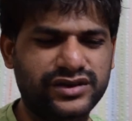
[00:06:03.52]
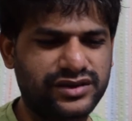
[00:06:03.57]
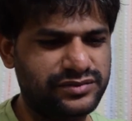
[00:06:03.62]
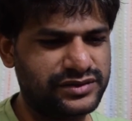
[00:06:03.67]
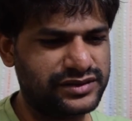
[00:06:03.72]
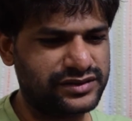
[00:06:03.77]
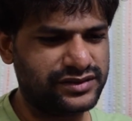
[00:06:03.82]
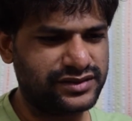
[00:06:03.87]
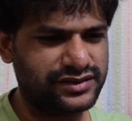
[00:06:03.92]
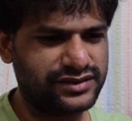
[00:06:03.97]

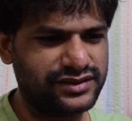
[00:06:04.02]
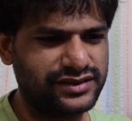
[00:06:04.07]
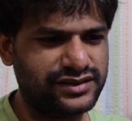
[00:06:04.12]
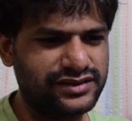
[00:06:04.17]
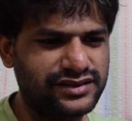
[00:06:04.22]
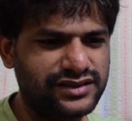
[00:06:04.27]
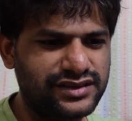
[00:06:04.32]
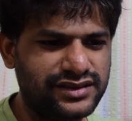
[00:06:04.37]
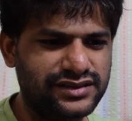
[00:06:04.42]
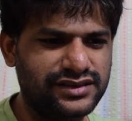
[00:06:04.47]
happens is
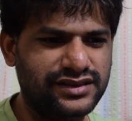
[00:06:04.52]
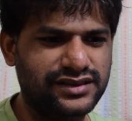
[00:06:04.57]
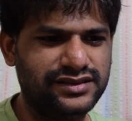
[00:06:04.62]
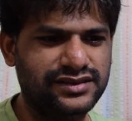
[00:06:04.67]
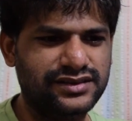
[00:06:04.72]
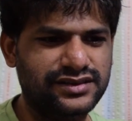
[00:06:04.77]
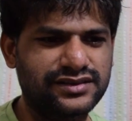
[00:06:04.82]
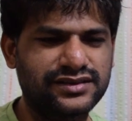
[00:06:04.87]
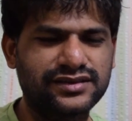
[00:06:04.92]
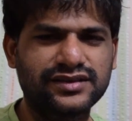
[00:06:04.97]
in these
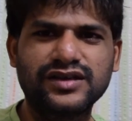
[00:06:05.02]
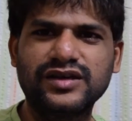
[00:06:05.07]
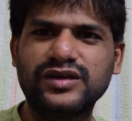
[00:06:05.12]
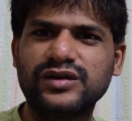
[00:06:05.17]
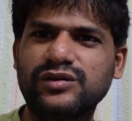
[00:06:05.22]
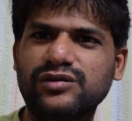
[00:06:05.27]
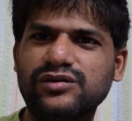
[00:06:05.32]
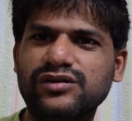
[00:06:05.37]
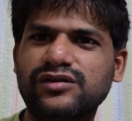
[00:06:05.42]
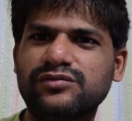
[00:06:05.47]
cases
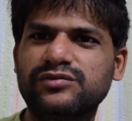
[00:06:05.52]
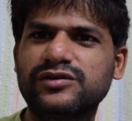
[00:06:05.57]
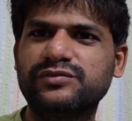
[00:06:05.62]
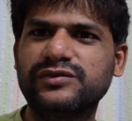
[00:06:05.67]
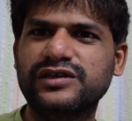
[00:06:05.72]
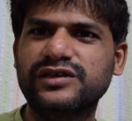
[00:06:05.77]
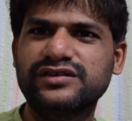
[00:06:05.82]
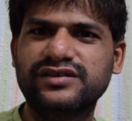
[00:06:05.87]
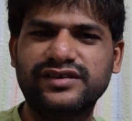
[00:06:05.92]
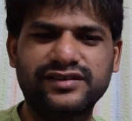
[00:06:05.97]
code
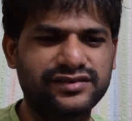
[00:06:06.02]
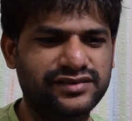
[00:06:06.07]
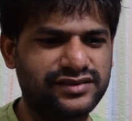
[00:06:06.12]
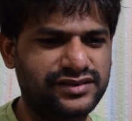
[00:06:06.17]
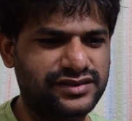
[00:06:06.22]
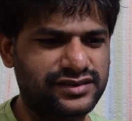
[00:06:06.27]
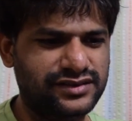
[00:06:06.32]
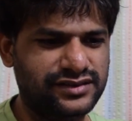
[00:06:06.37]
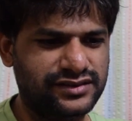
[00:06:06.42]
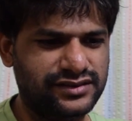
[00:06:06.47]
optimization
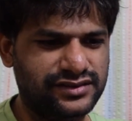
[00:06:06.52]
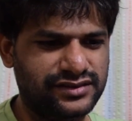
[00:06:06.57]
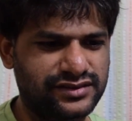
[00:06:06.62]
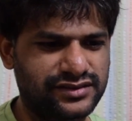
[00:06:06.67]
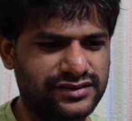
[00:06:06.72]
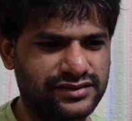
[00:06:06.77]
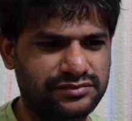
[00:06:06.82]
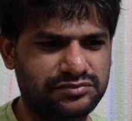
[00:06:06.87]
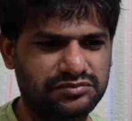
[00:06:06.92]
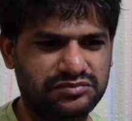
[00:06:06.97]
is
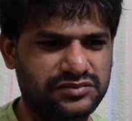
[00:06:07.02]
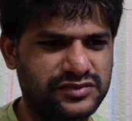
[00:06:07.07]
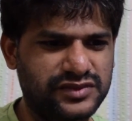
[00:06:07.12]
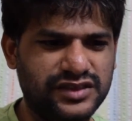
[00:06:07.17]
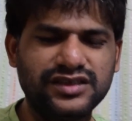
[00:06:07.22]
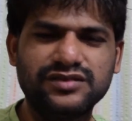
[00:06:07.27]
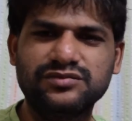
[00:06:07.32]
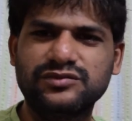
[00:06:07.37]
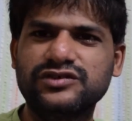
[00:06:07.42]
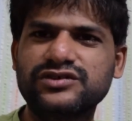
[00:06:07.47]

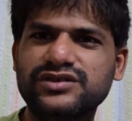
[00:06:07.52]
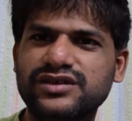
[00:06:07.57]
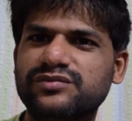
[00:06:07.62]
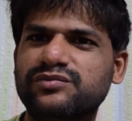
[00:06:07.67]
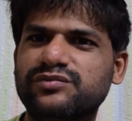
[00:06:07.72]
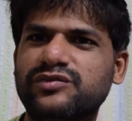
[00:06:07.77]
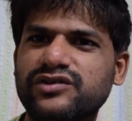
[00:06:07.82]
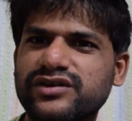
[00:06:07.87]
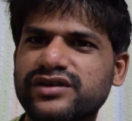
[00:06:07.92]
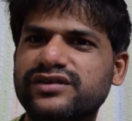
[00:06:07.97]
the most
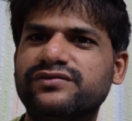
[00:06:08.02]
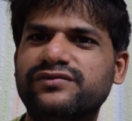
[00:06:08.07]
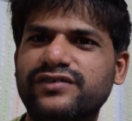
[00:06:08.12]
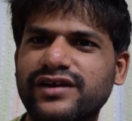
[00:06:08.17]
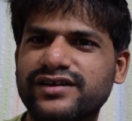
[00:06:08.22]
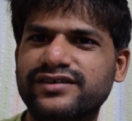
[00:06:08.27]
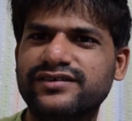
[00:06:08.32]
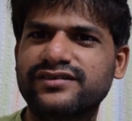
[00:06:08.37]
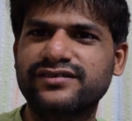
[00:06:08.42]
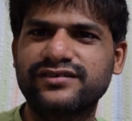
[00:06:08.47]
important
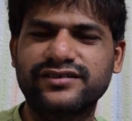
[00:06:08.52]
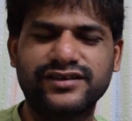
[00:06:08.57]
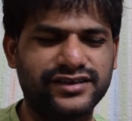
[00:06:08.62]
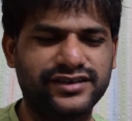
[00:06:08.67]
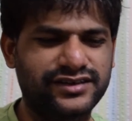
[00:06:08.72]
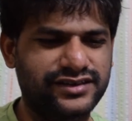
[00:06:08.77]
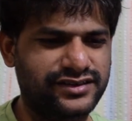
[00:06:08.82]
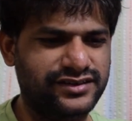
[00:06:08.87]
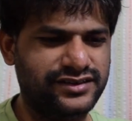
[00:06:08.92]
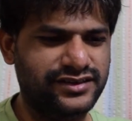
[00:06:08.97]
factor,
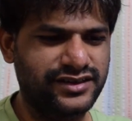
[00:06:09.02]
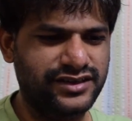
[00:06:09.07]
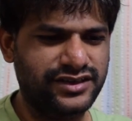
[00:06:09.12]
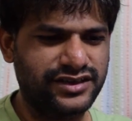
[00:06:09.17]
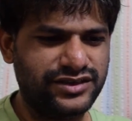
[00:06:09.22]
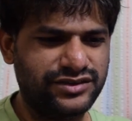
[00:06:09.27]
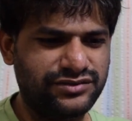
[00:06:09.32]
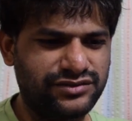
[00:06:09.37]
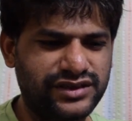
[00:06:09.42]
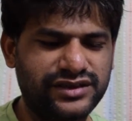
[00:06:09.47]
and
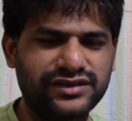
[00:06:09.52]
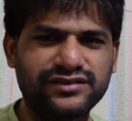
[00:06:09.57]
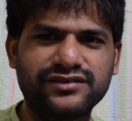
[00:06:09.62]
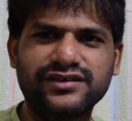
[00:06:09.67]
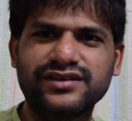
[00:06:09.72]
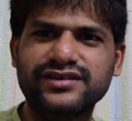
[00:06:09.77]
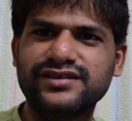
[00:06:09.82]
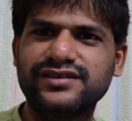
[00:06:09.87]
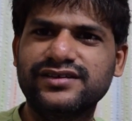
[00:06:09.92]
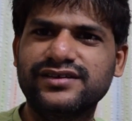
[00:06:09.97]
you need to
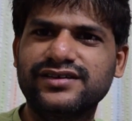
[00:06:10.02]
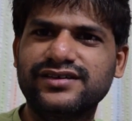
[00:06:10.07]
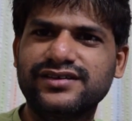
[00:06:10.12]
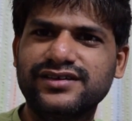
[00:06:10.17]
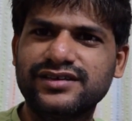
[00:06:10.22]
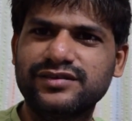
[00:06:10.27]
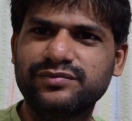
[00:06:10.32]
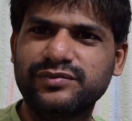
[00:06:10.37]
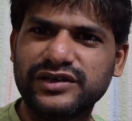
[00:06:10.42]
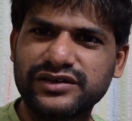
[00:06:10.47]
consider
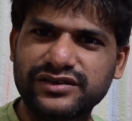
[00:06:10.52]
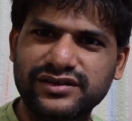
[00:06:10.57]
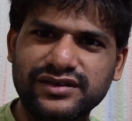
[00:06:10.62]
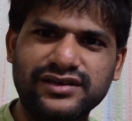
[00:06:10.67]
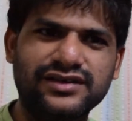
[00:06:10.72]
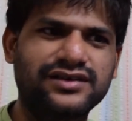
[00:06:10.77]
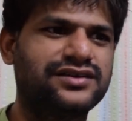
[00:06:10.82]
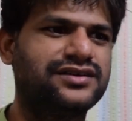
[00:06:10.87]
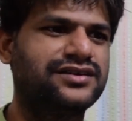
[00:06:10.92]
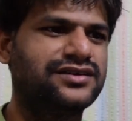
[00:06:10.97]
this
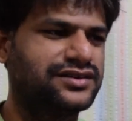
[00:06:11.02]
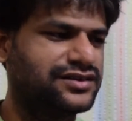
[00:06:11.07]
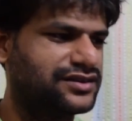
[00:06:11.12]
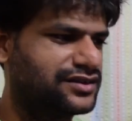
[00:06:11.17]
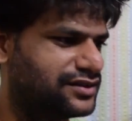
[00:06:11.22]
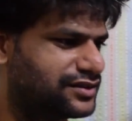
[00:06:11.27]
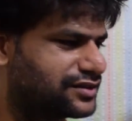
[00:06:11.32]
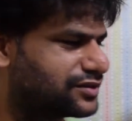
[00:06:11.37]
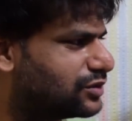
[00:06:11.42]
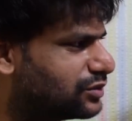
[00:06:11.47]
particular
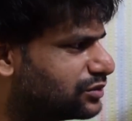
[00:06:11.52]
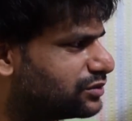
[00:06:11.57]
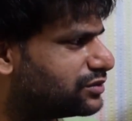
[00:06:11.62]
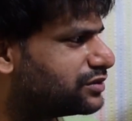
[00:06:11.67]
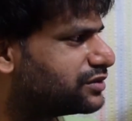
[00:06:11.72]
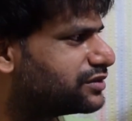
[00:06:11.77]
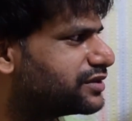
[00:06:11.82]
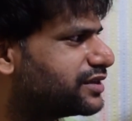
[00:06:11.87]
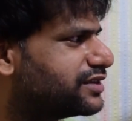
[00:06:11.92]
code.